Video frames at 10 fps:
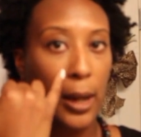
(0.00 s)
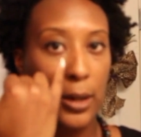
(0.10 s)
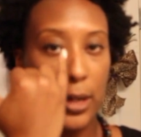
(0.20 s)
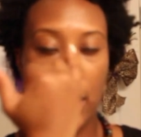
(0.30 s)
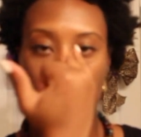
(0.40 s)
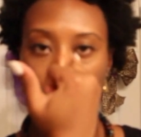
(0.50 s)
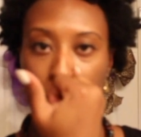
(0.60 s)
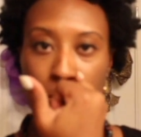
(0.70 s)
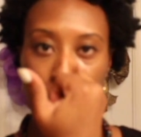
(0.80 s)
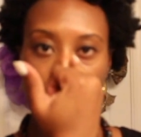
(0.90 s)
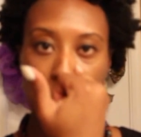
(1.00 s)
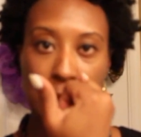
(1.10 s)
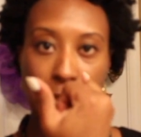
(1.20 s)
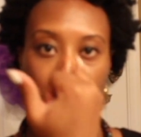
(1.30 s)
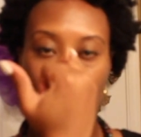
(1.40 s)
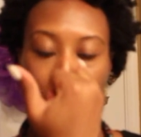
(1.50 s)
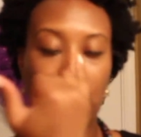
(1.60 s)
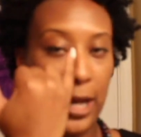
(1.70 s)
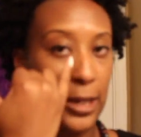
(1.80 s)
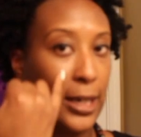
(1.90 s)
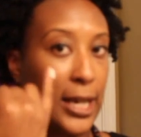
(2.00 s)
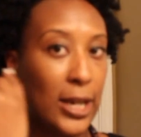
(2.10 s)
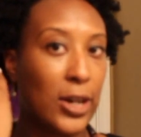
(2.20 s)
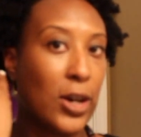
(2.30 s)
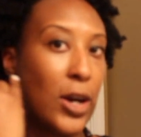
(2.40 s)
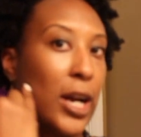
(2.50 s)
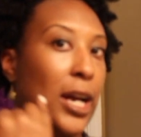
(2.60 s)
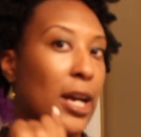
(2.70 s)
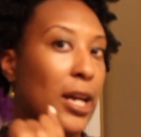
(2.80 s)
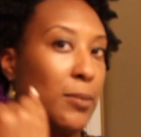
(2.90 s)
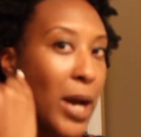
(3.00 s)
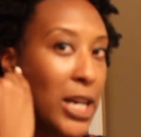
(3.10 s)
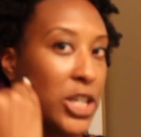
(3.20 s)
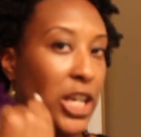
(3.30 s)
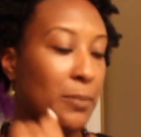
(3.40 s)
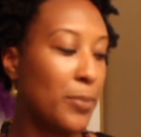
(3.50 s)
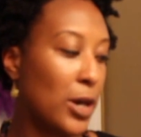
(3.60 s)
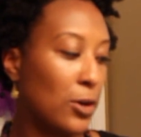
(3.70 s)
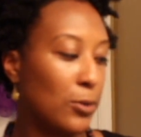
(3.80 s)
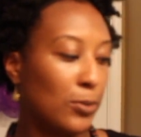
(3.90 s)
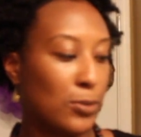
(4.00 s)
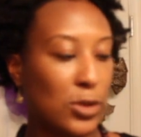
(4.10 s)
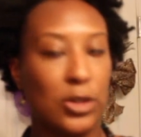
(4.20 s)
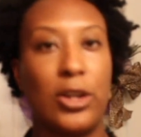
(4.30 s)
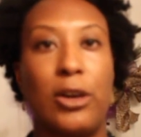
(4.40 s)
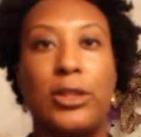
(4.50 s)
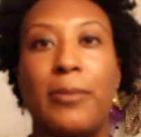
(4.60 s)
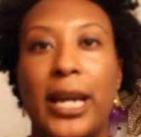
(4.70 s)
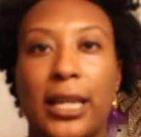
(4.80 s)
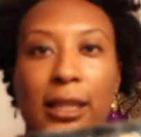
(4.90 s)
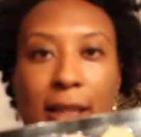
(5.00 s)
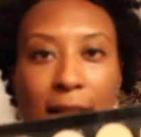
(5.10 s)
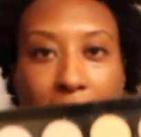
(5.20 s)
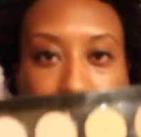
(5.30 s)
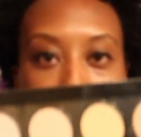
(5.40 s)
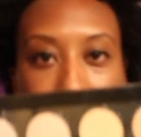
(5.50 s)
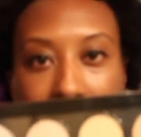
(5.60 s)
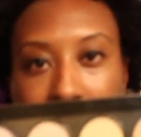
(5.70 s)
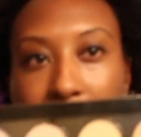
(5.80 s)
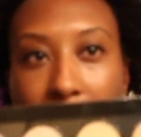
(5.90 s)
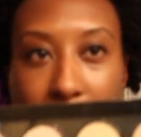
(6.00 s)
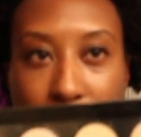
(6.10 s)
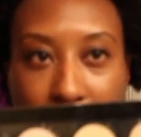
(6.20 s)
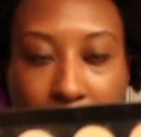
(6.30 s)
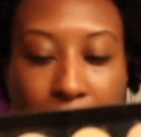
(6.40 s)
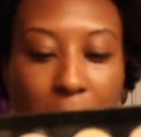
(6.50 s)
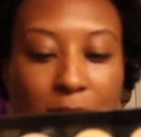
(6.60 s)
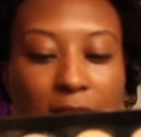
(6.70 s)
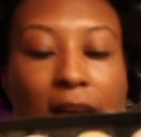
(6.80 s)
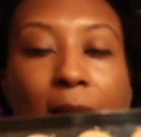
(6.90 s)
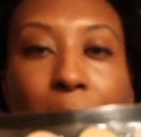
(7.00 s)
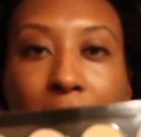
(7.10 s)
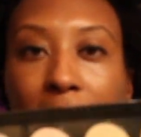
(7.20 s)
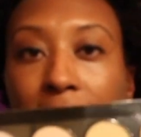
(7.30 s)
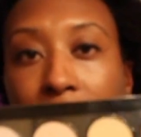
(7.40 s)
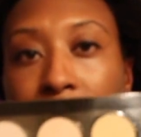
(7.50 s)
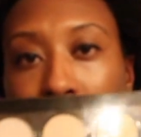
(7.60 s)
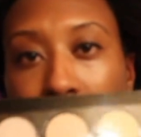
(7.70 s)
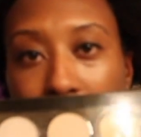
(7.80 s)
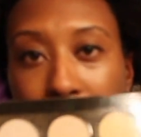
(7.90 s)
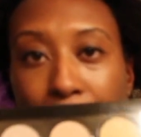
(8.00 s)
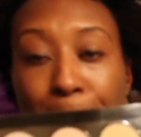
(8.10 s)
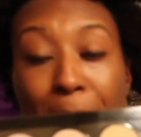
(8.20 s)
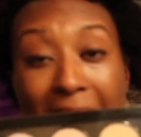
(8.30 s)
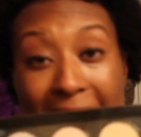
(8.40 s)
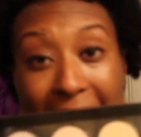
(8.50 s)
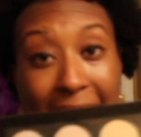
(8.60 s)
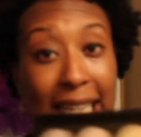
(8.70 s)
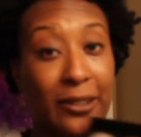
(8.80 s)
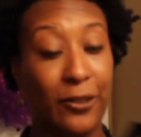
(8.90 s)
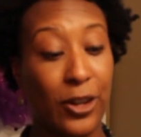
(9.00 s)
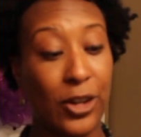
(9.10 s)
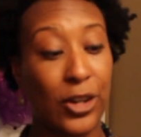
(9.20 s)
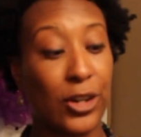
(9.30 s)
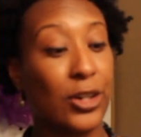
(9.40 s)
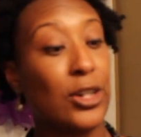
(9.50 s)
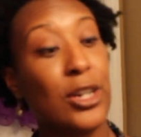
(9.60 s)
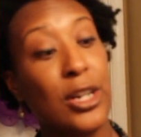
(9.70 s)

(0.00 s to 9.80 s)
nose right around in here and my cheekbones, you know, to make it look like I have higher cheekbones. But this is a great palette for